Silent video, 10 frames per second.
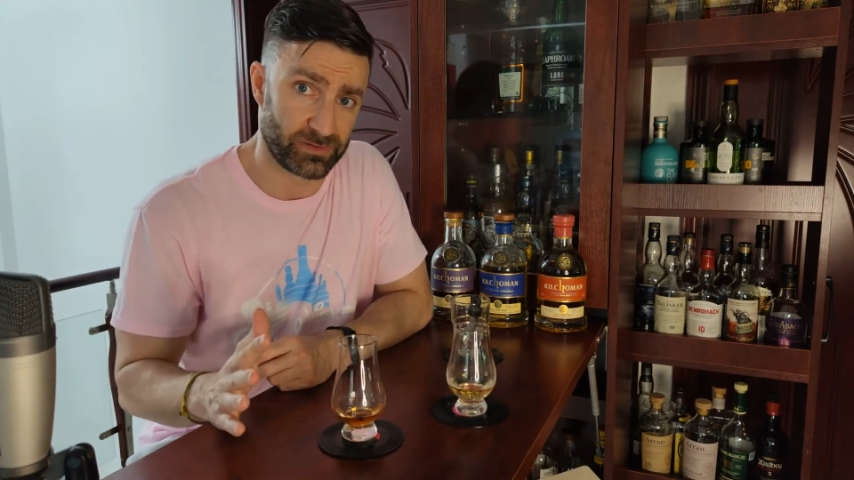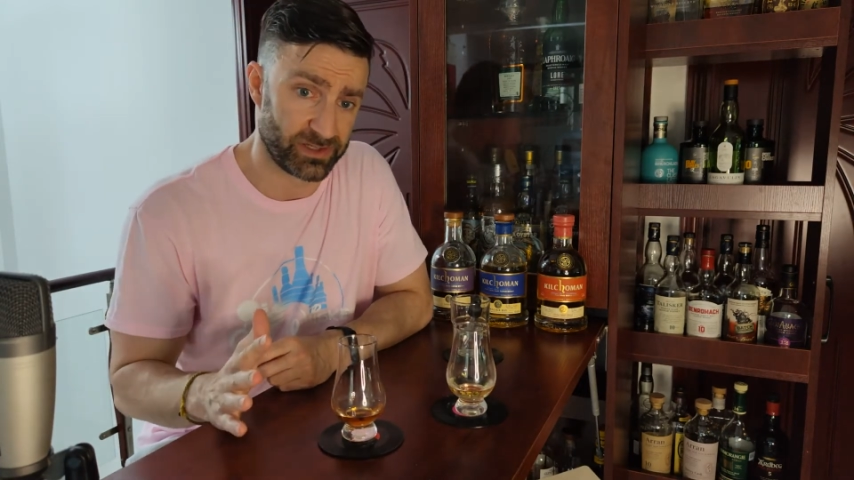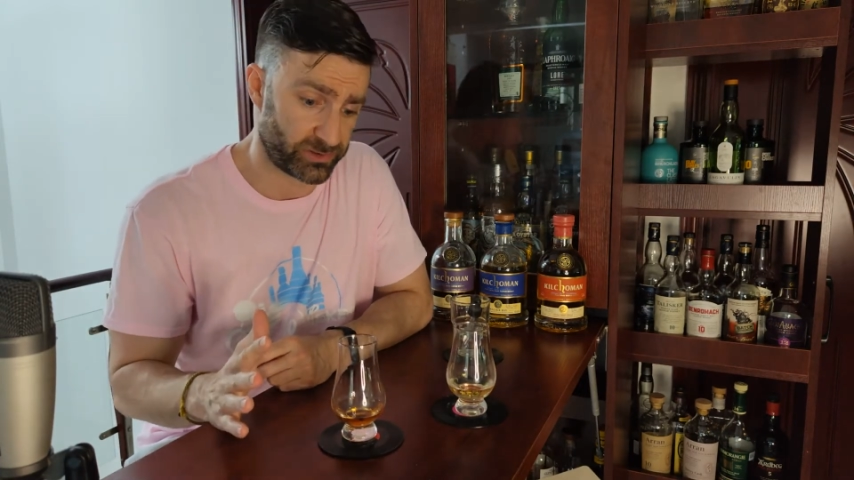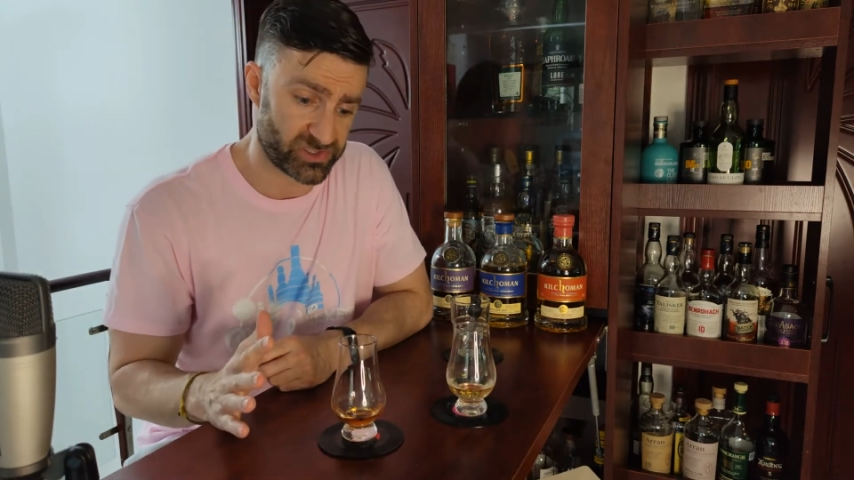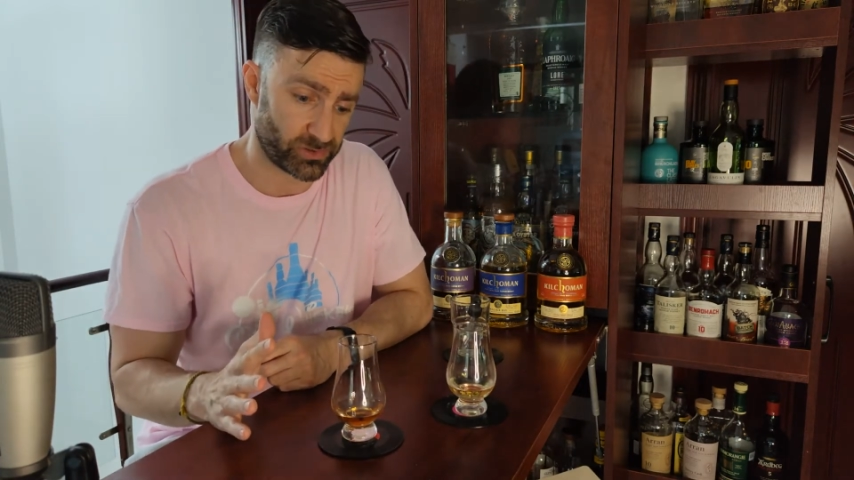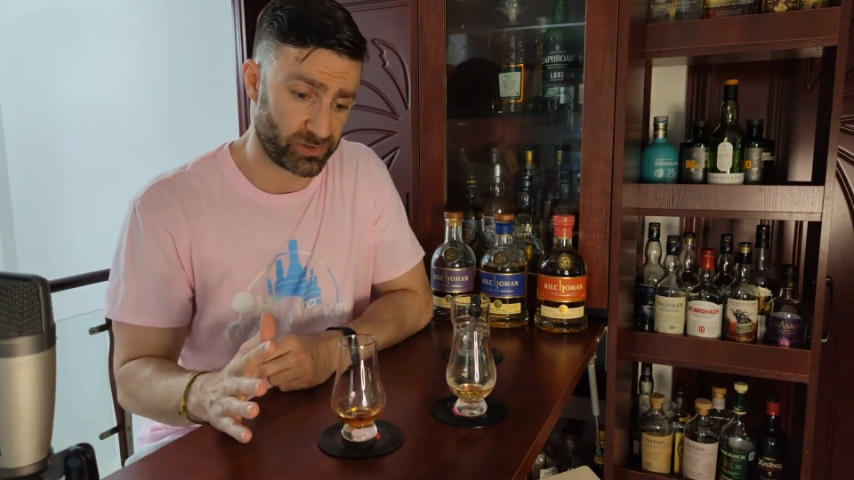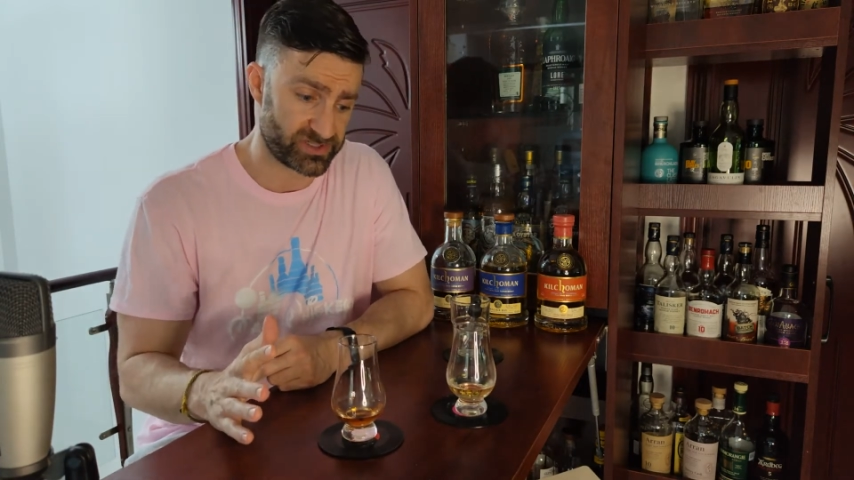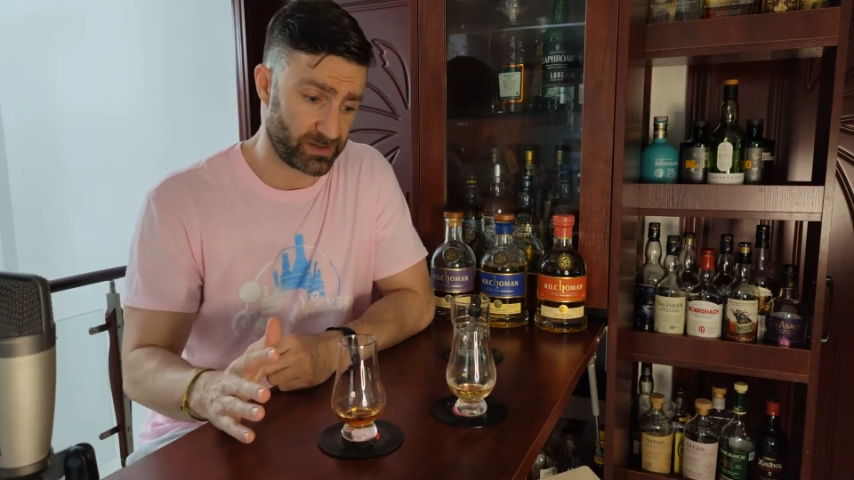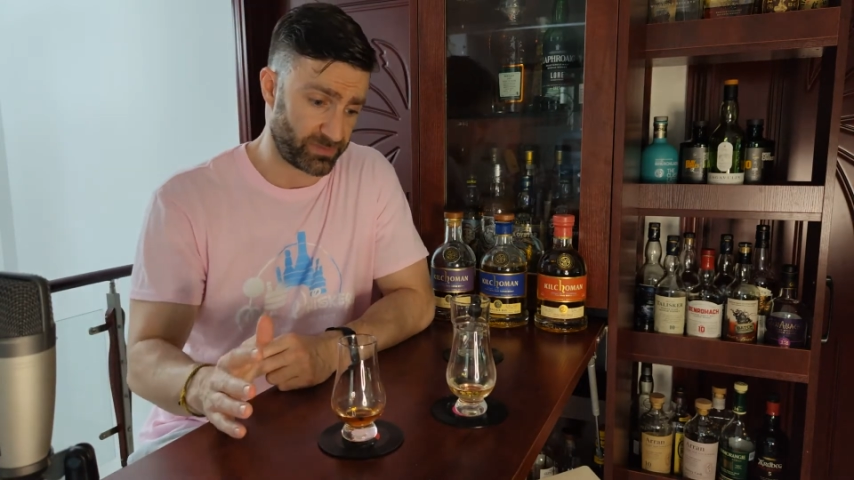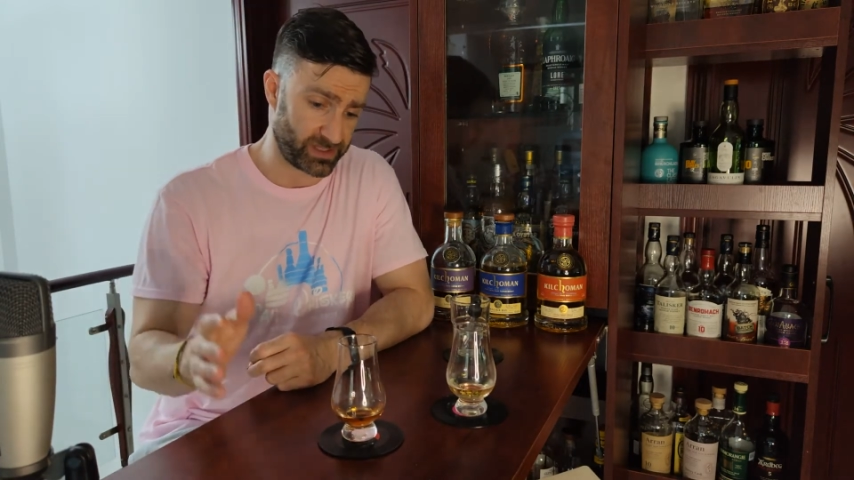liquor store or
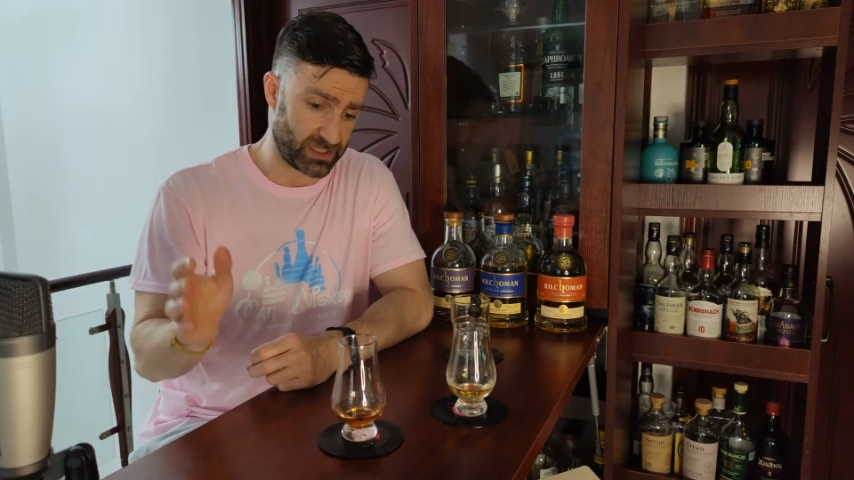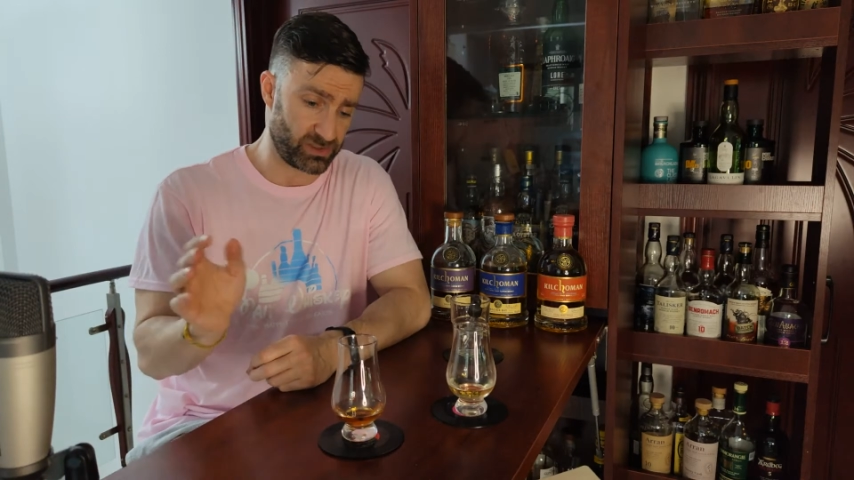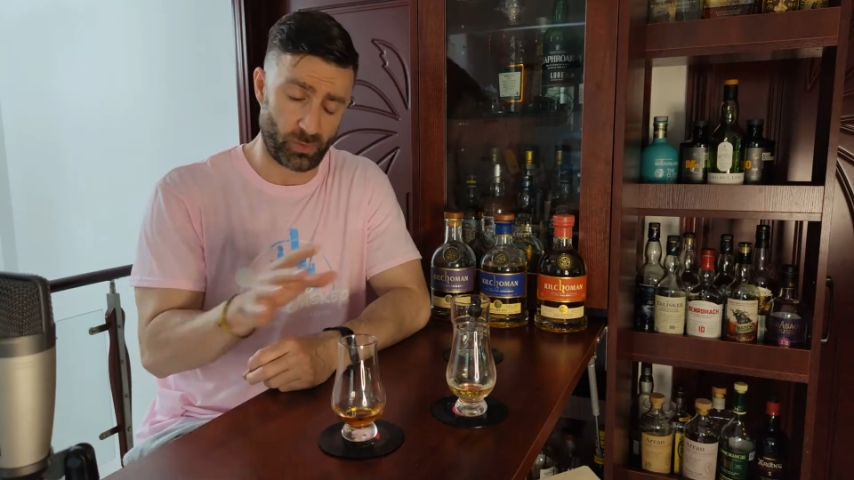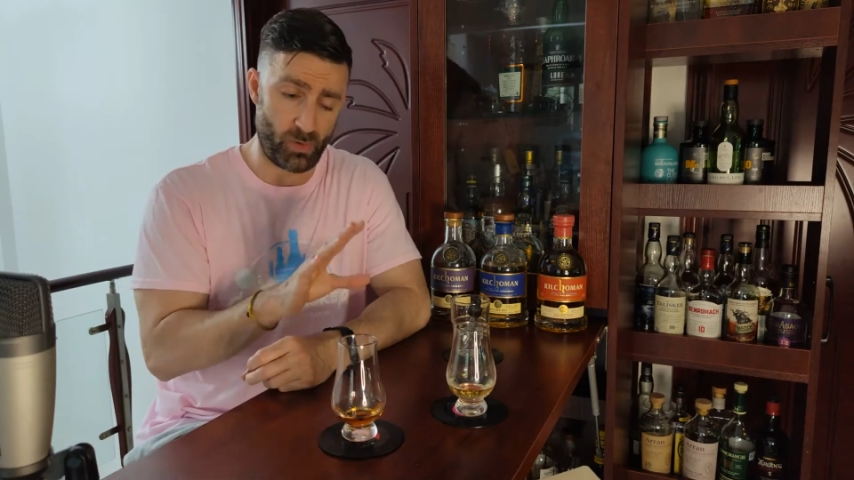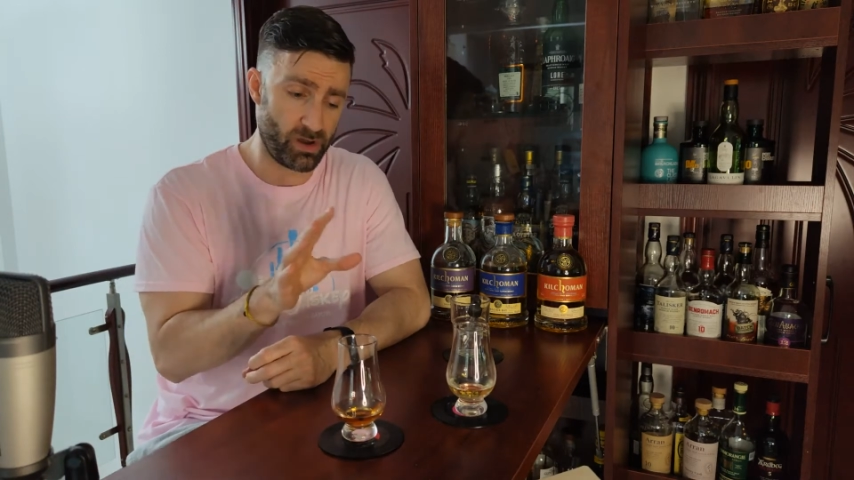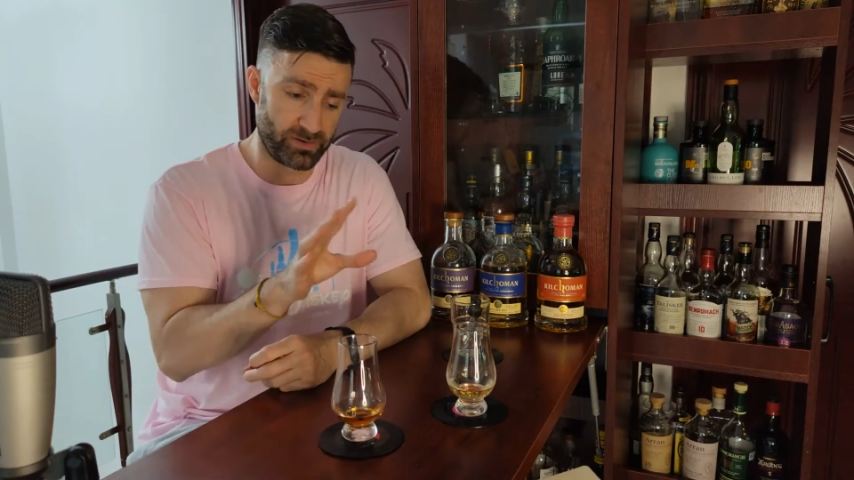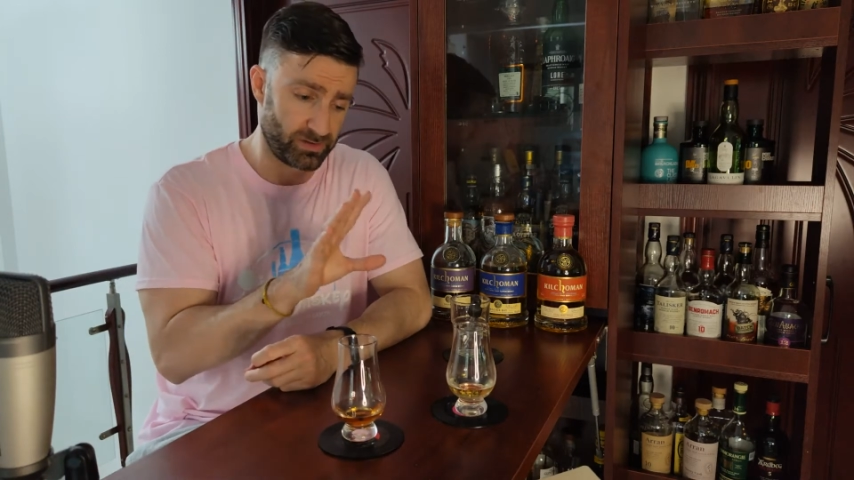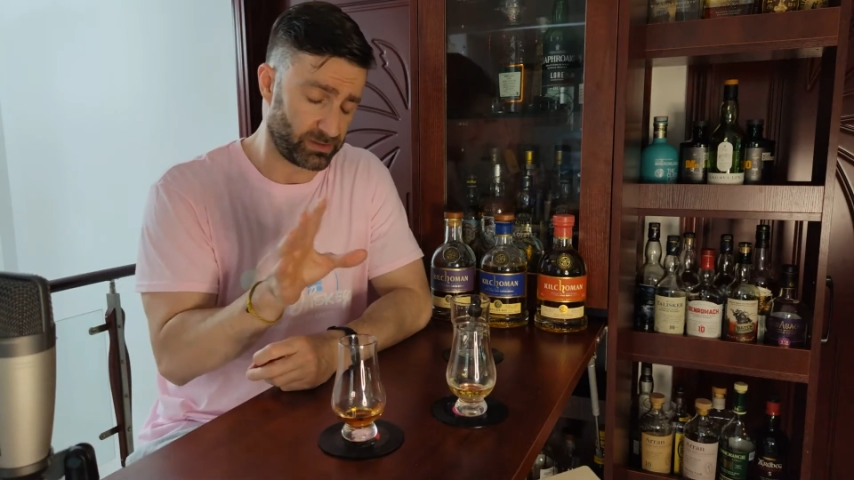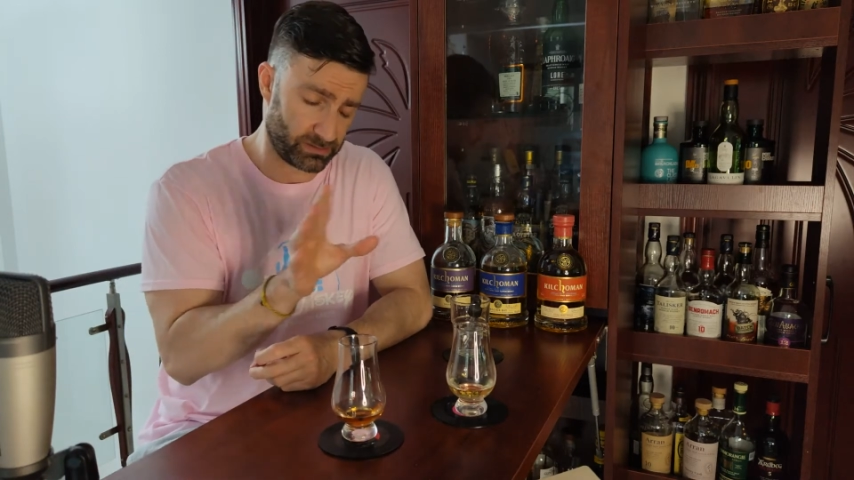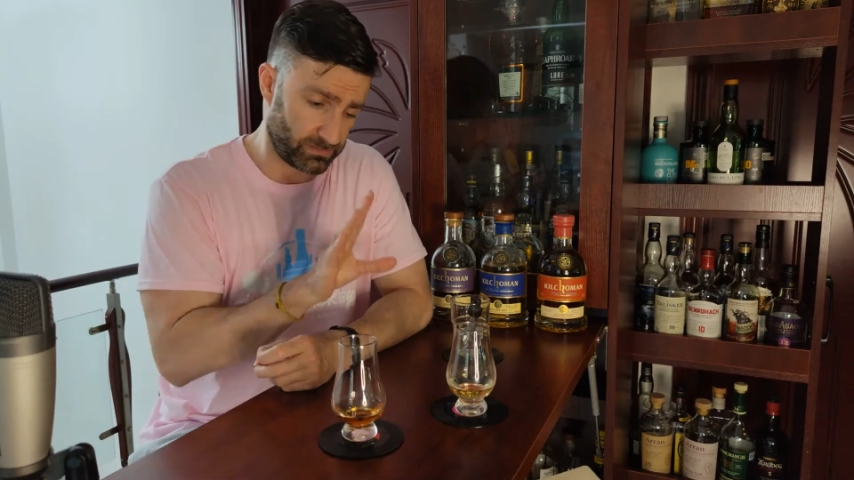something and you're
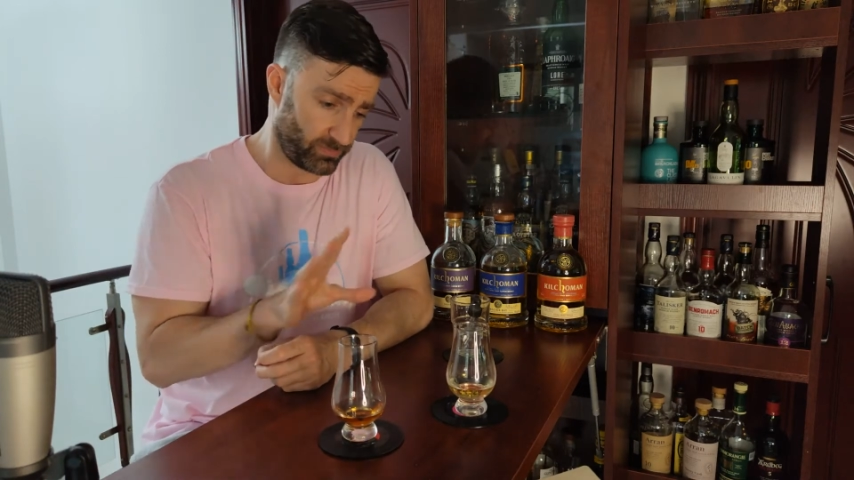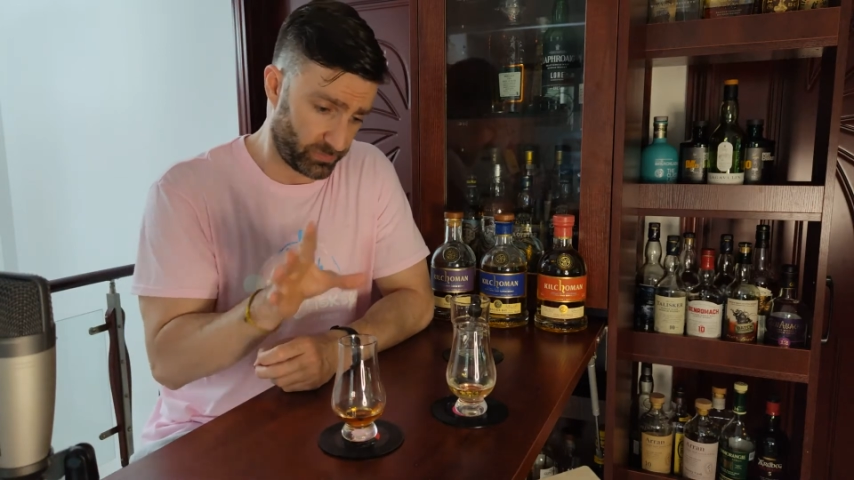wondering